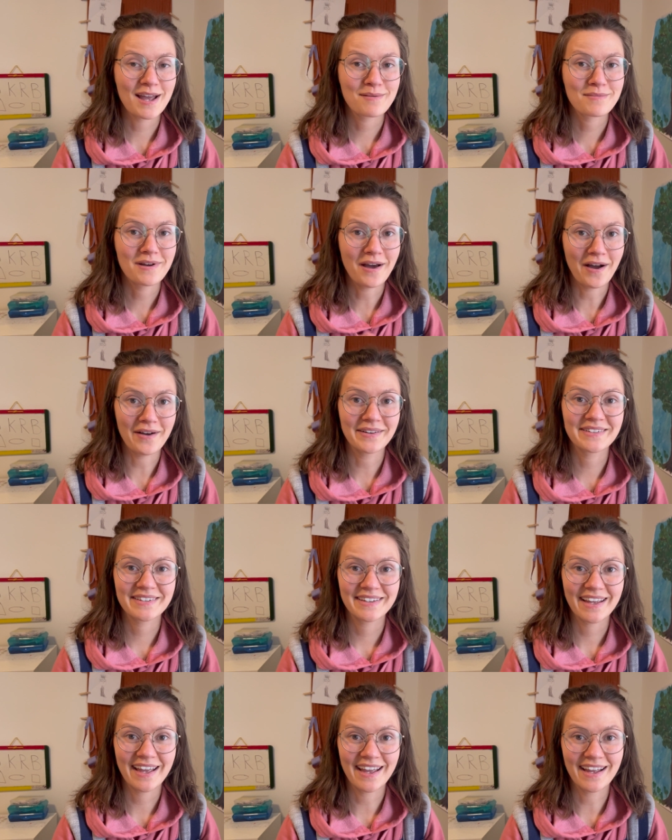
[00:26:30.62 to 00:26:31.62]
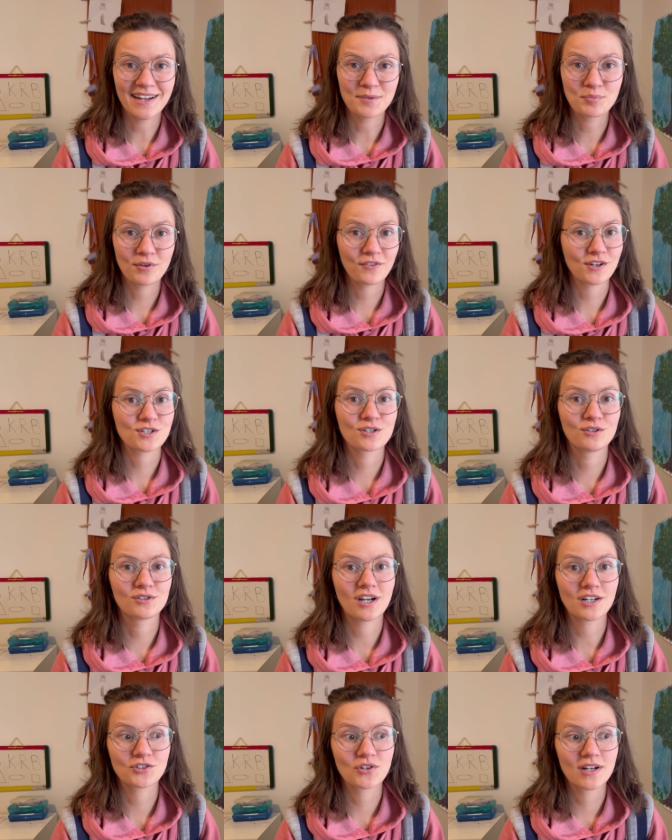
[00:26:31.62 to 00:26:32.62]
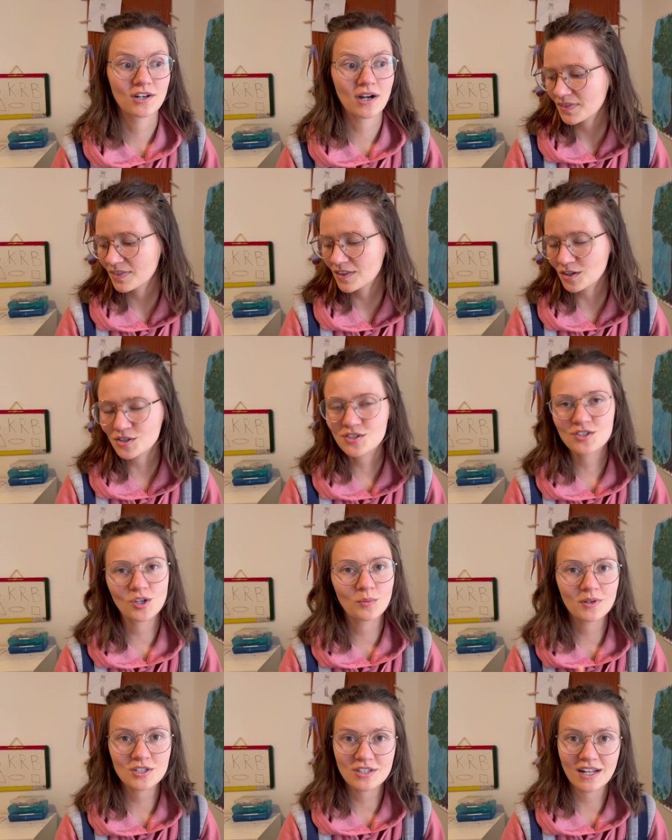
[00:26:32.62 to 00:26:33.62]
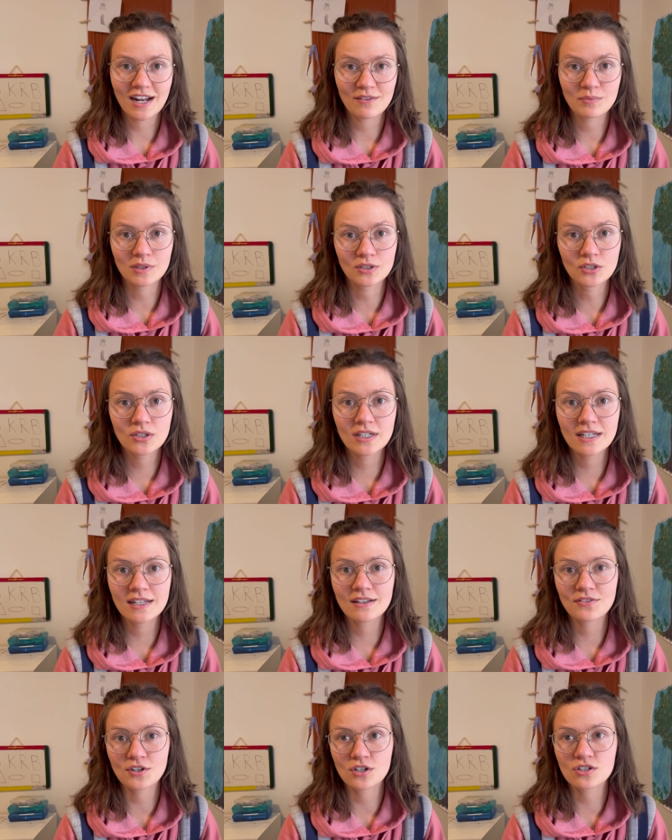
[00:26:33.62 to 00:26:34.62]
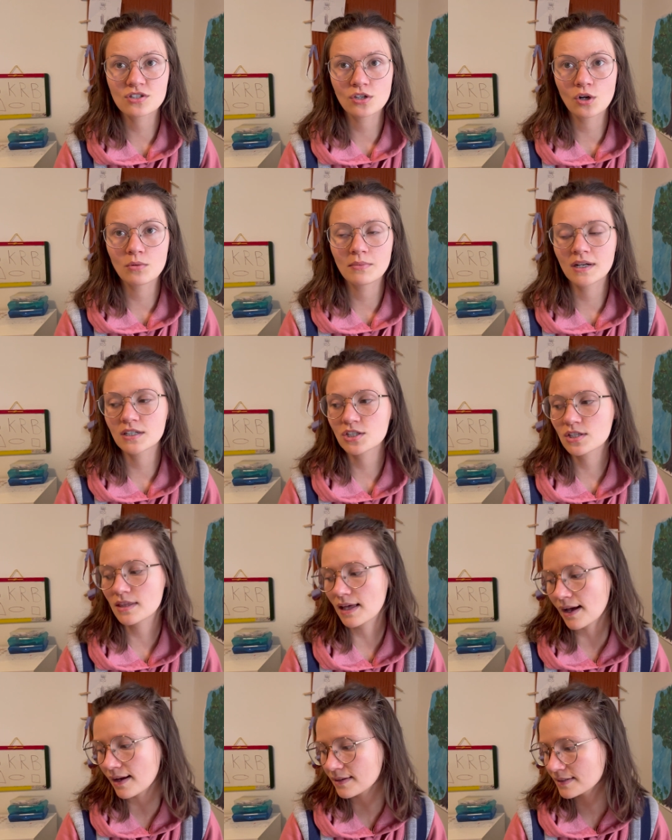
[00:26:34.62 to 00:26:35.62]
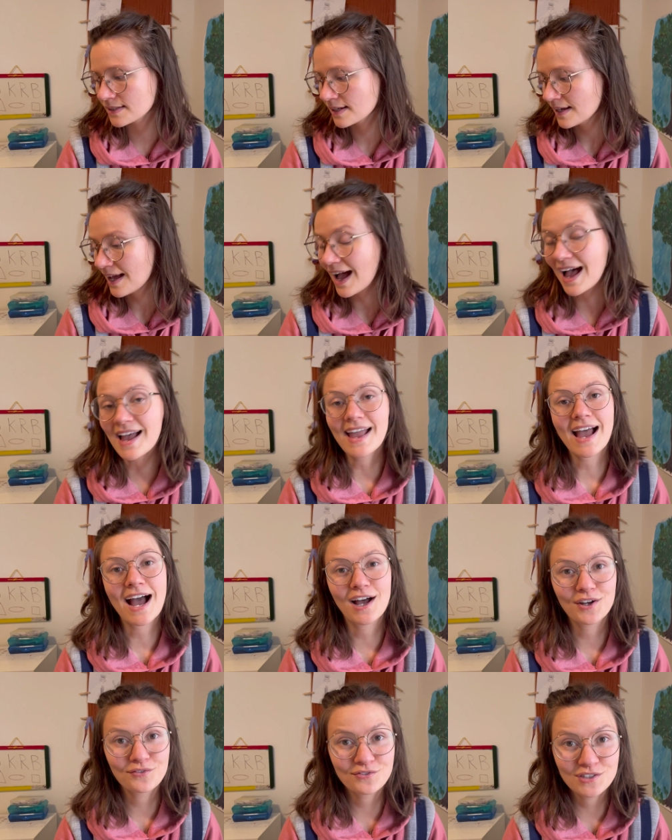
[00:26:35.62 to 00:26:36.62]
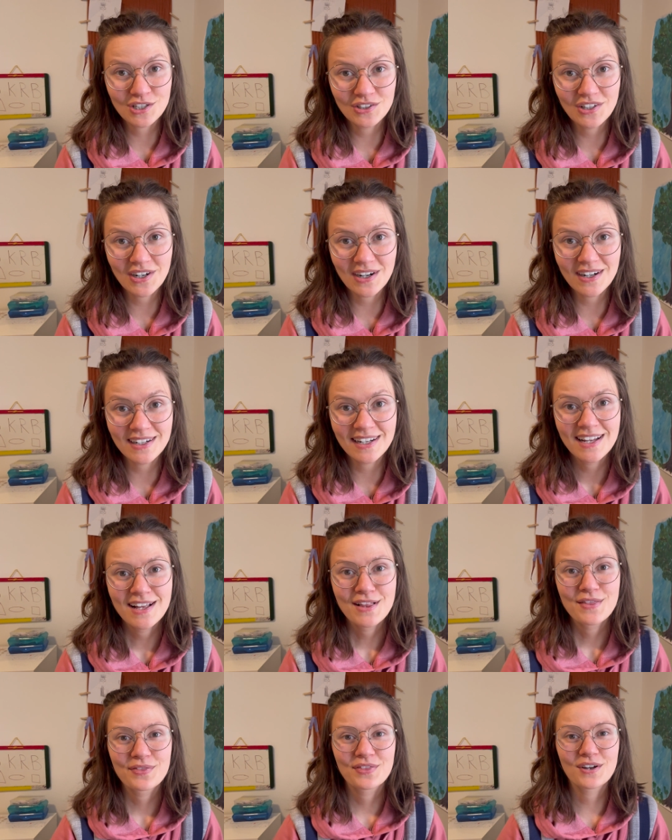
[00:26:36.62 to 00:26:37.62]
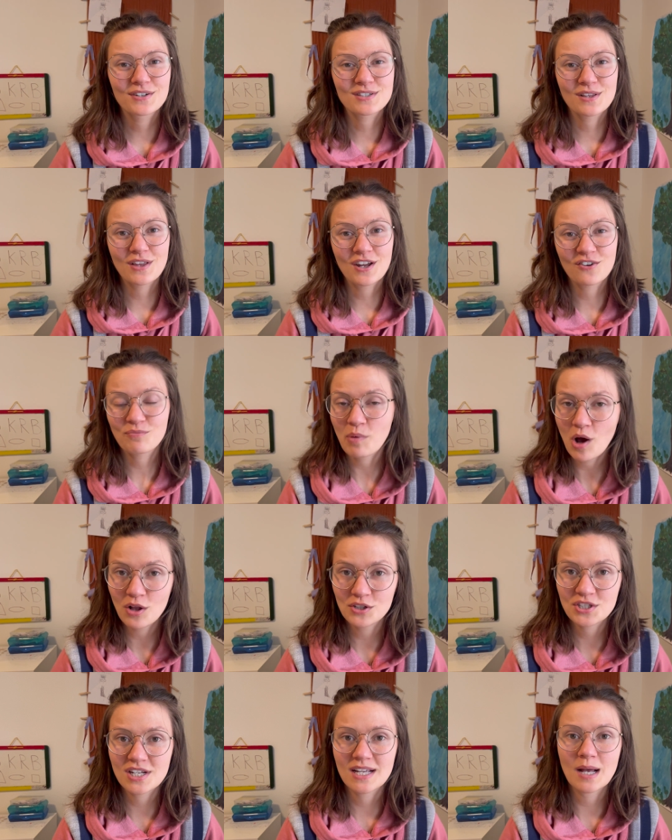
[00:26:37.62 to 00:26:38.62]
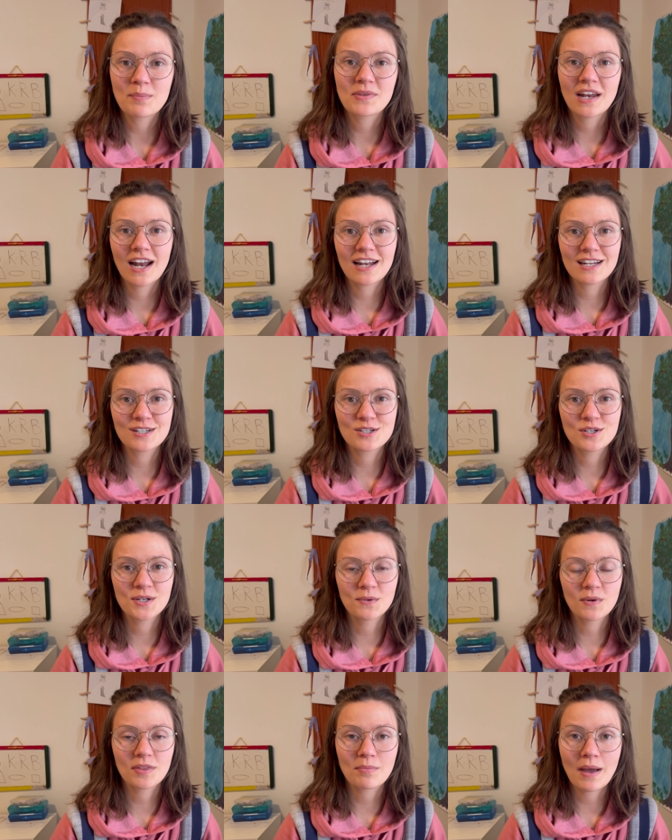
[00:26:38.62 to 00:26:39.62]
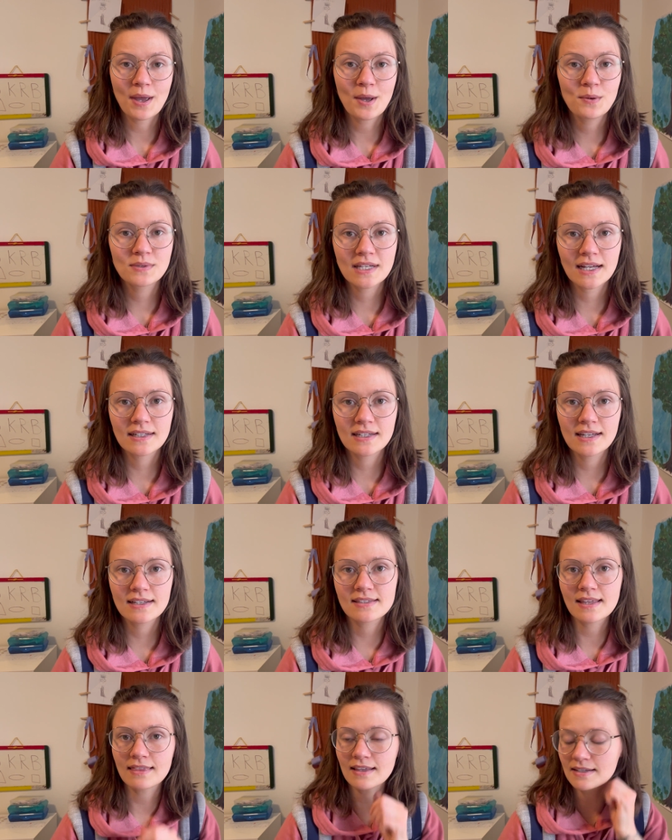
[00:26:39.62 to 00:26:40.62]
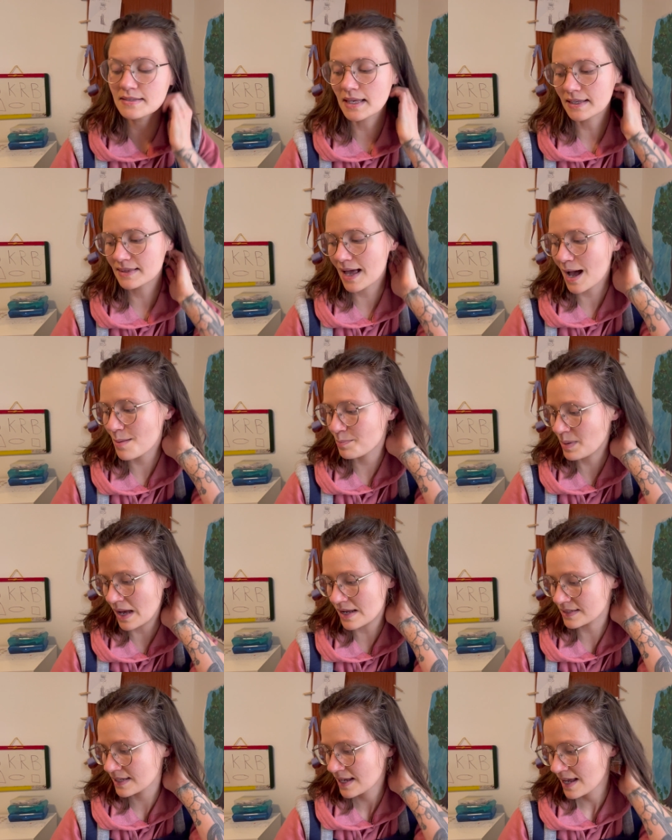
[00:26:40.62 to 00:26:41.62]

am not a professional dog trainer. There's so much that I've been learning. There's so much that I have to learn. There's a lot of polishing up that I need to do with my own techniques and things like that. But